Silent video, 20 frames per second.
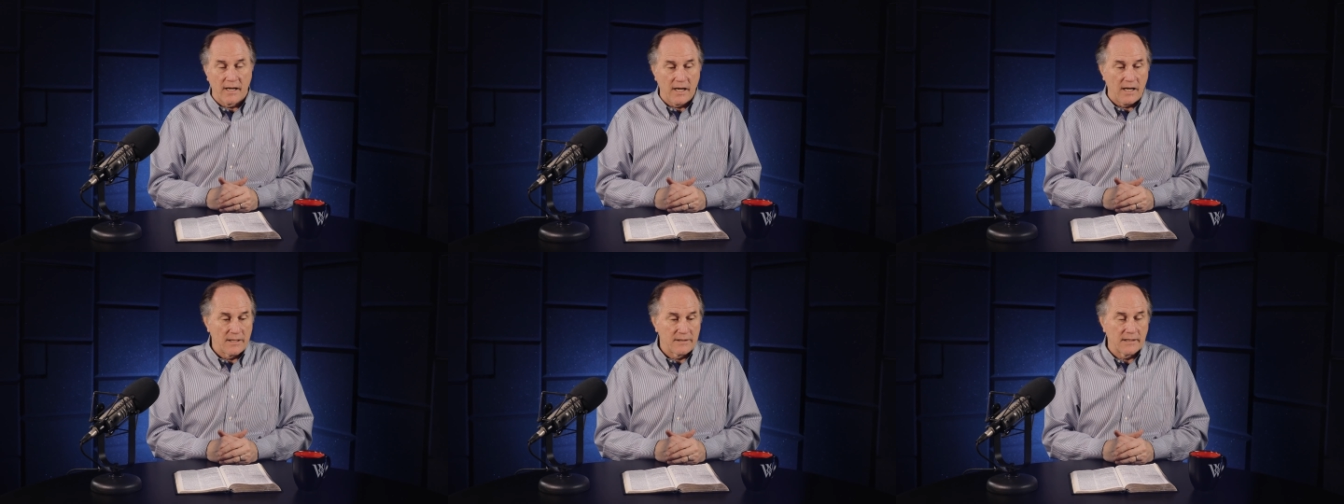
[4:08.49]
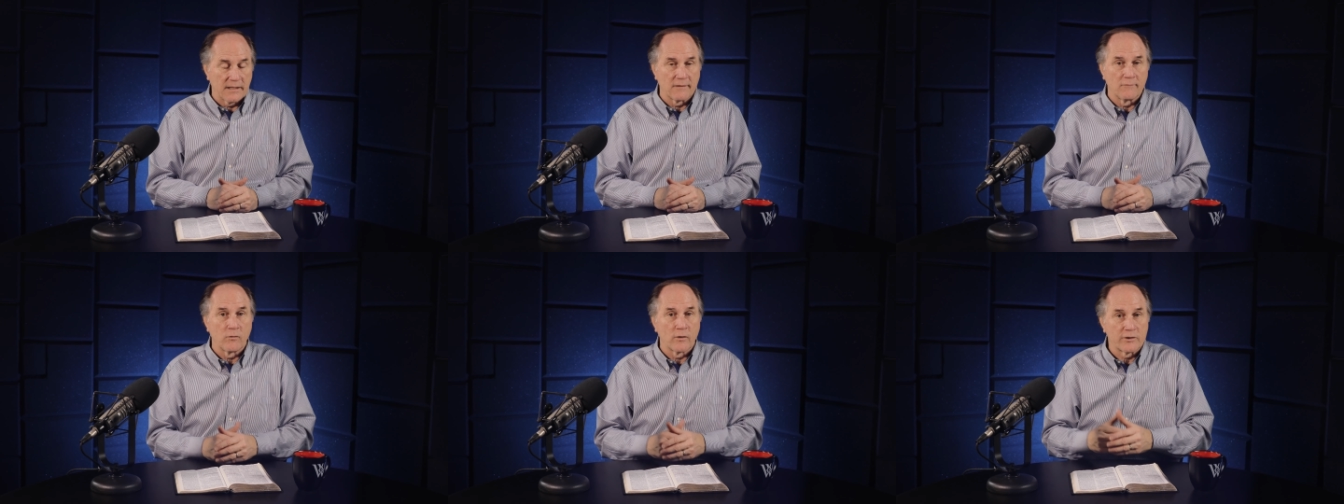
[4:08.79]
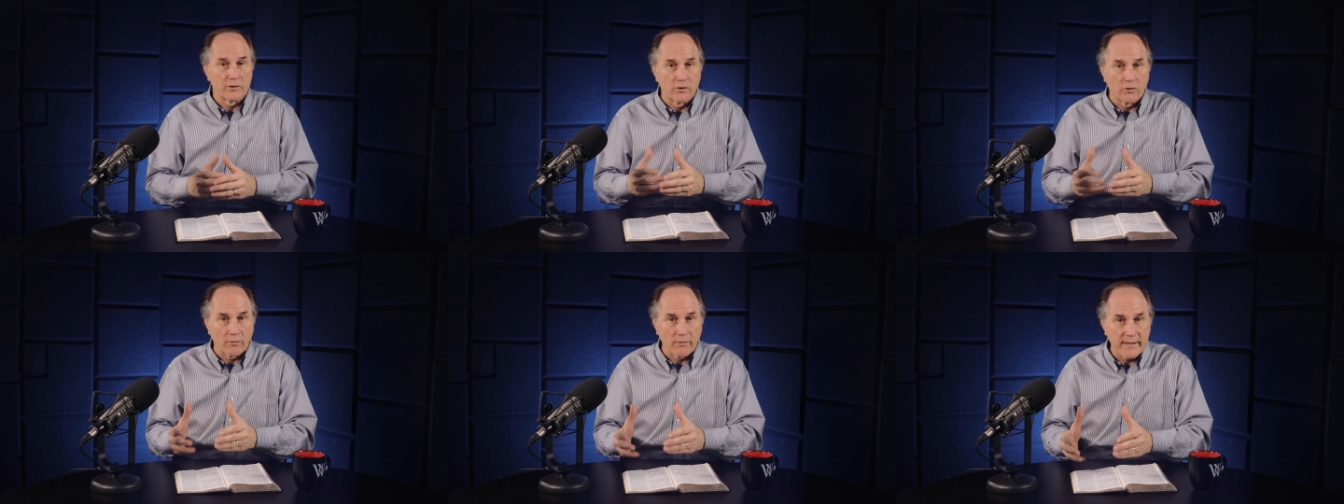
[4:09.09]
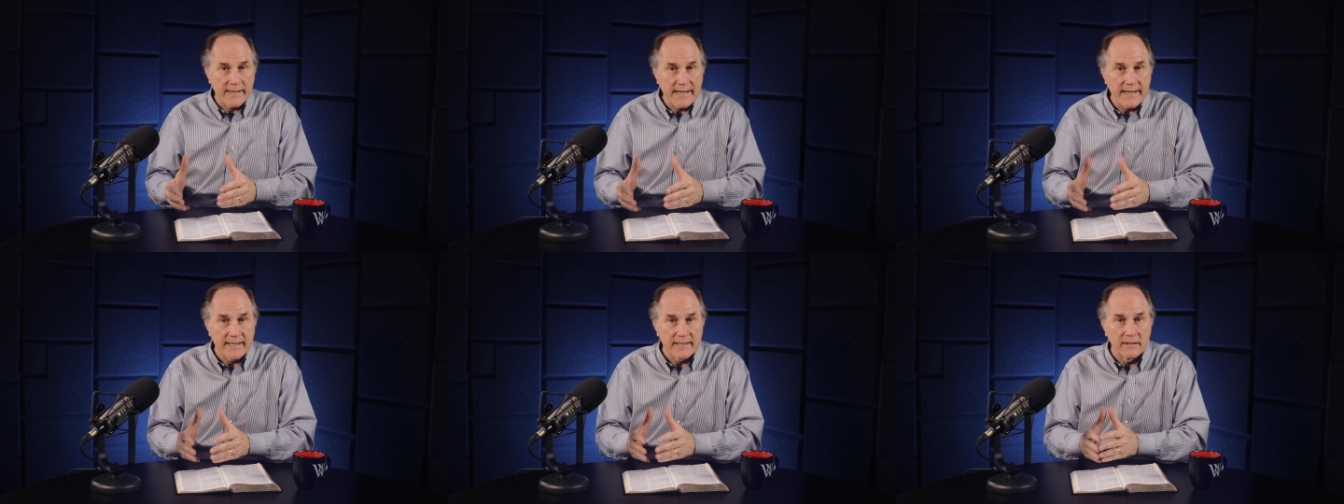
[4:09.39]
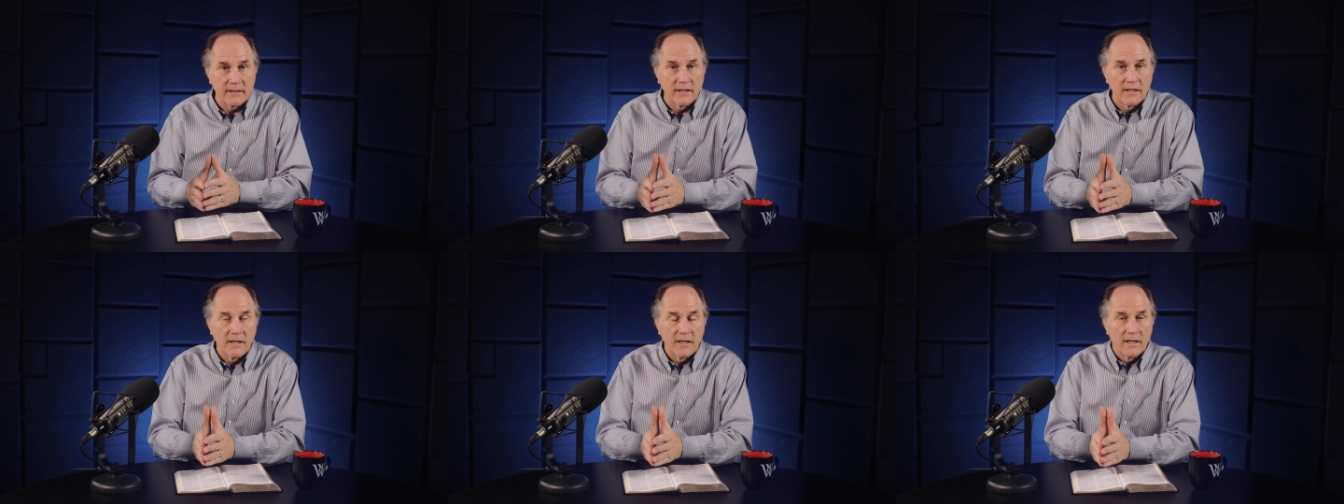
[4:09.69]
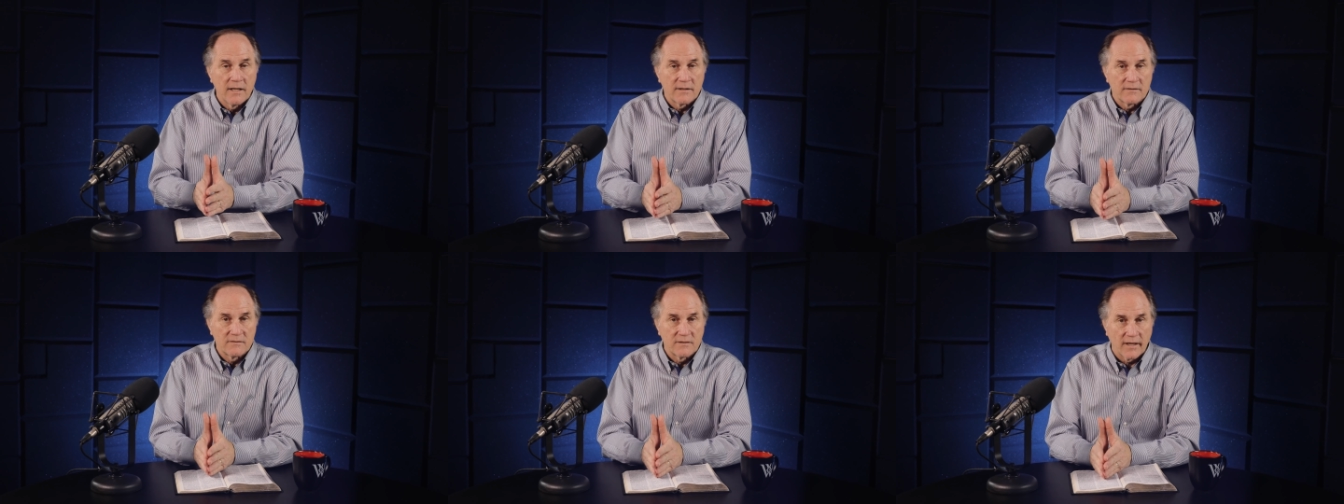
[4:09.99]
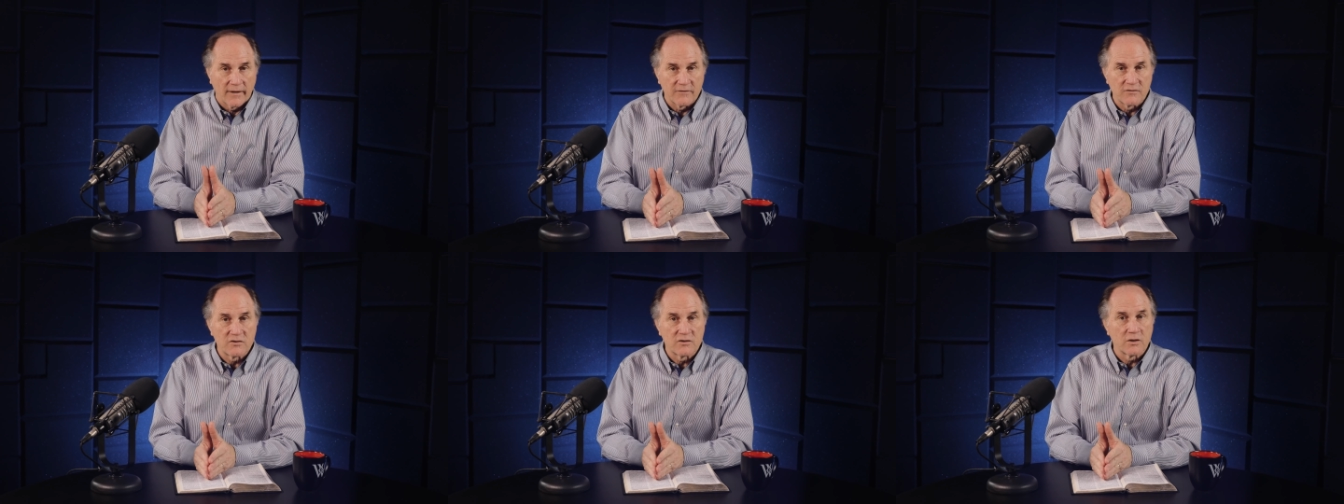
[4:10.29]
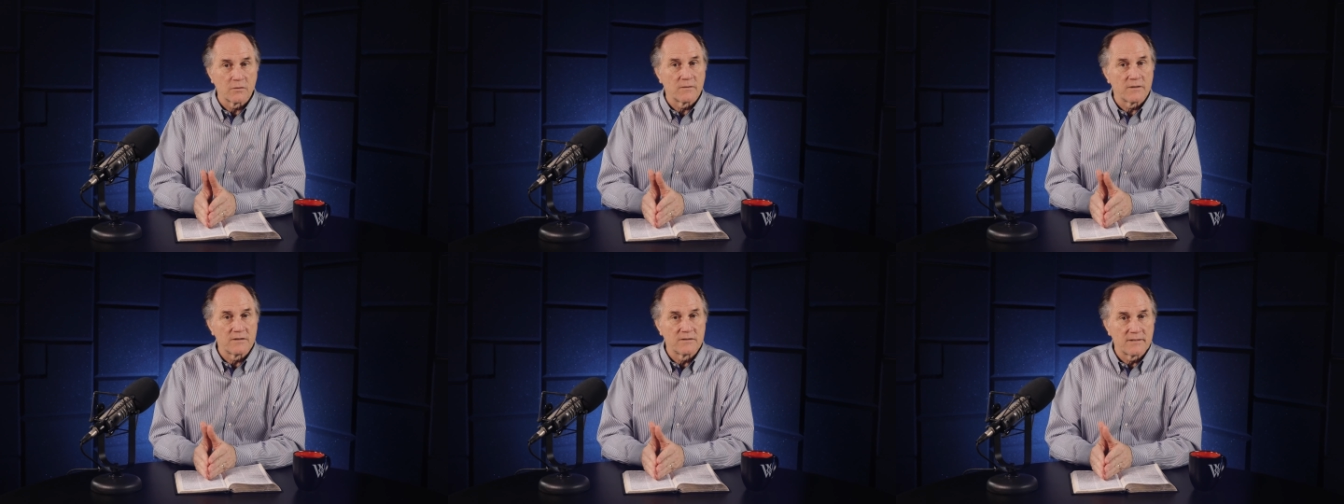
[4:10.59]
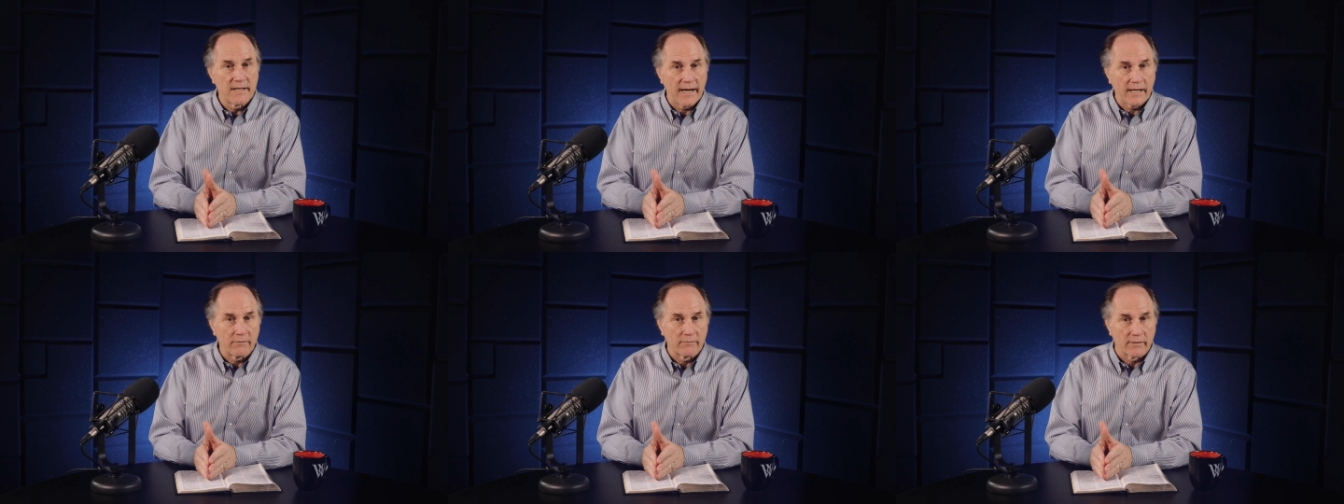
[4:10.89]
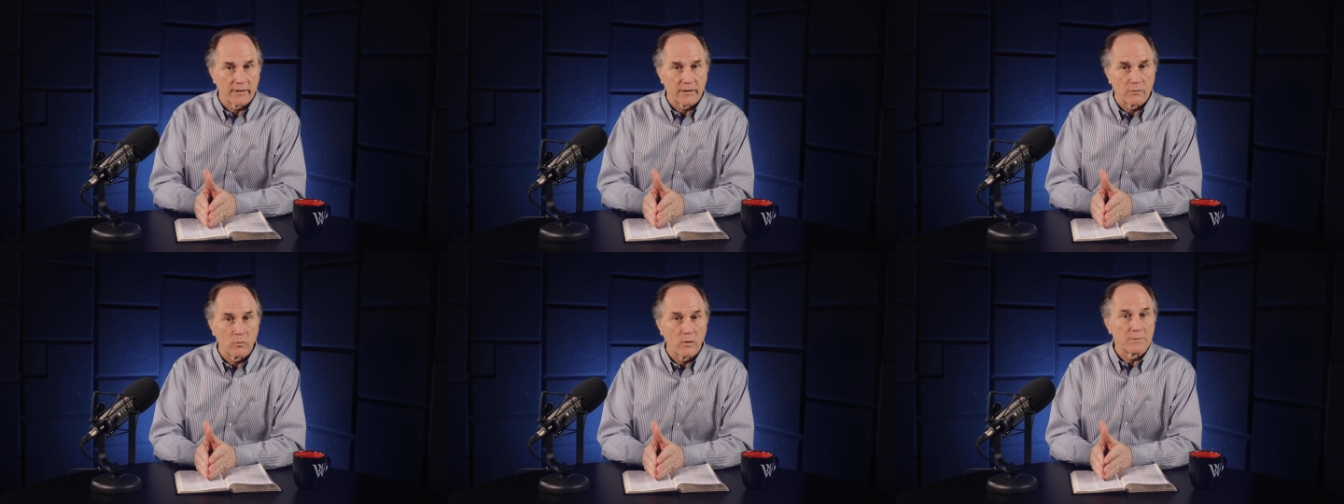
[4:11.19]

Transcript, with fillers: I think of what greed does to integrity,